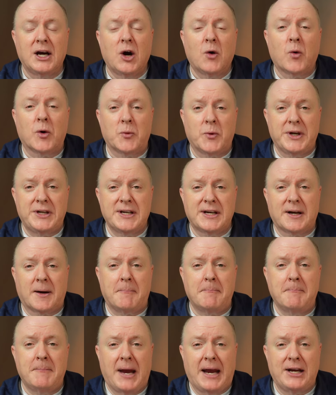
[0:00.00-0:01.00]
when we did a
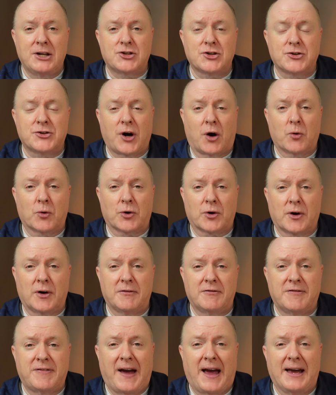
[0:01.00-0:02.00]
major donor
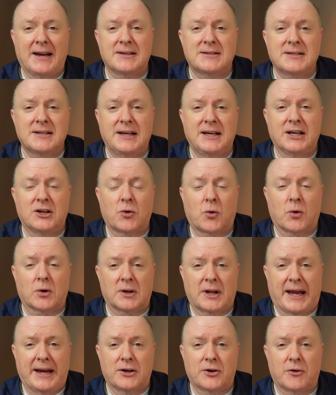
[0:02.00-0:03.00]
event in
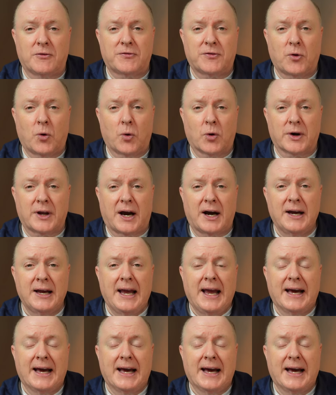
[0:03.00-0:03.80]
Orlando, Florida.